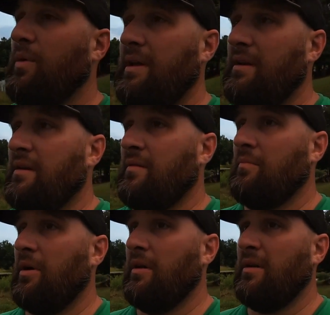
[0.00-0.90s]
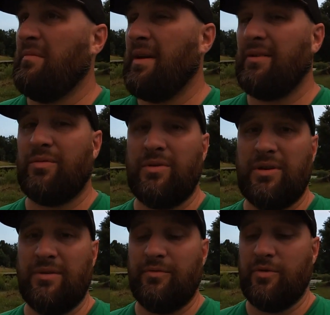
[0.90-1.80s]
a weed, but it makes
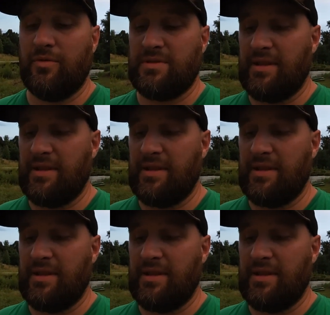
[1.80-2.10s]
really good fruit.